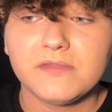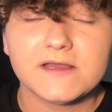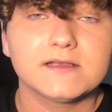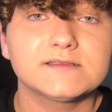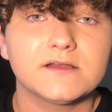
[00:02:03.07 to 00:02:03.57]

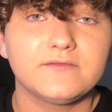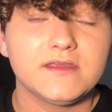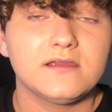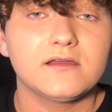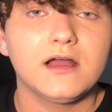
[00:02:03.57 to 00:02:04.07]
because of
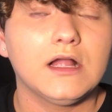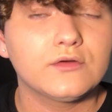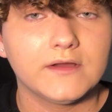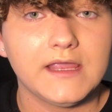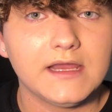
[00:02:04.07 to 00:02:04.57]
the
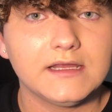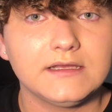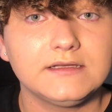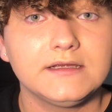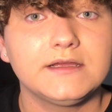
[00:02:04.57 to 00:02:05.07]

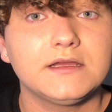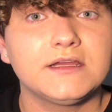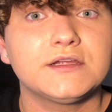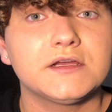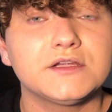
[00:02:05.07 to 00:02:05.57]
congregated
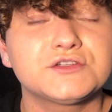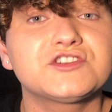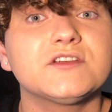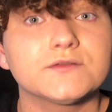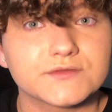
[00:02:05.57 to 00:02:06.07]

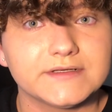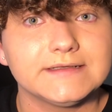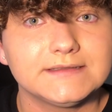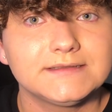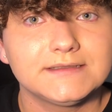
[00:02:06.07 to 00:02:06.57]

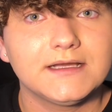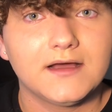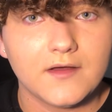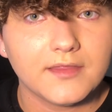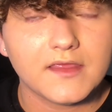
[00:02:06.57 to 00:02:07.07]
children
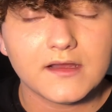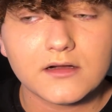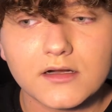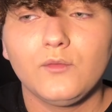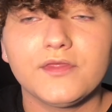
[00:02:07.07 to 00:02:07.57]
on
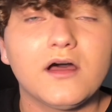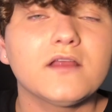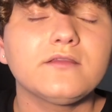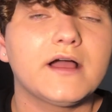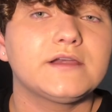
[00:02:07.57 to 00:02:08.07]
there. With
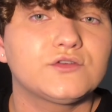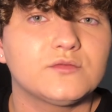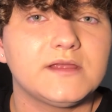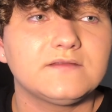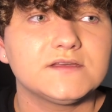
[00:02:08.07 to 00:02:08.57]
online
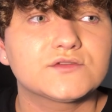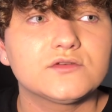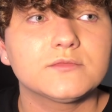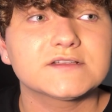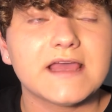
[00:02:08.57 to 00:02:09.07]
grooming, these
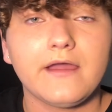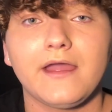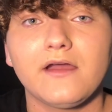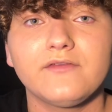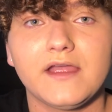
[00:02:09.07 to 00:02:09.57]
groomers
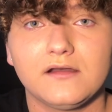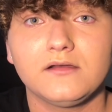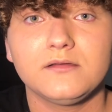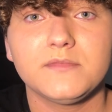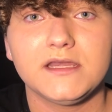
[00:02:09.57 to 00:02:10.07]
have
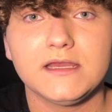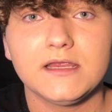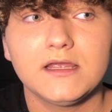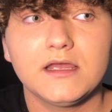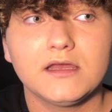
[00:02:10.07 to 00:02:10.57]
anonymity
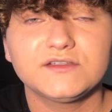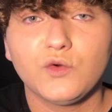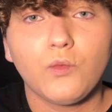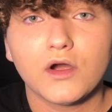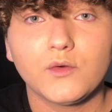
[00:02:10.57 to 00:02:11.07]
to
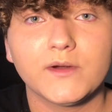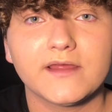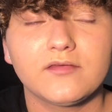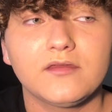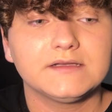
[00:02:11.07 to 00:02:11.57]
work
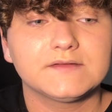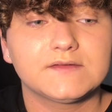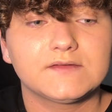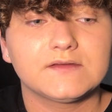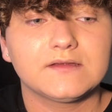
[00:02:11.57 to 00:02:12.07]
with. It
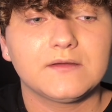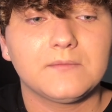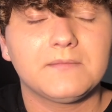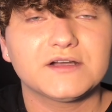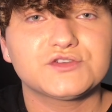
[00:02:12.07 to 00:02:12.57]
is
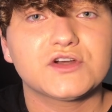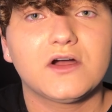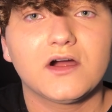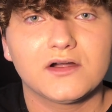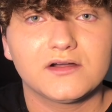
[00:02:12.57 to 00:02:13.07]
much
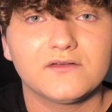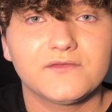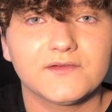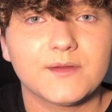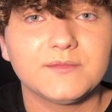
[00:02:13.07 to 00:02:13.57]
harder
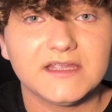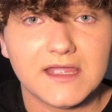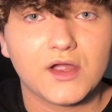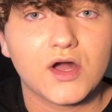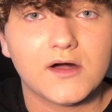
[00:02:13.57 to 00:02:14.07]
for them to
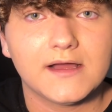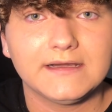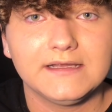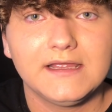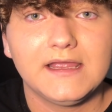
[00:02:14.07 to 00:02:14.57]
get
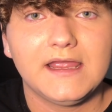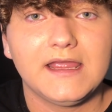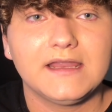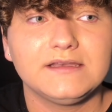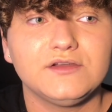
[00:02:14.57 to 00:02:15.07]
caught
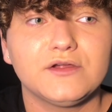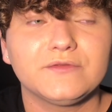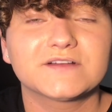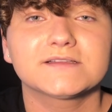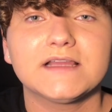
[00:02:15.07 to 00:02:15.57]
and you know
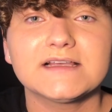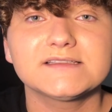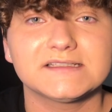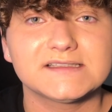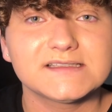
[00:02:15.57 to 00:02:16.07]
there's less at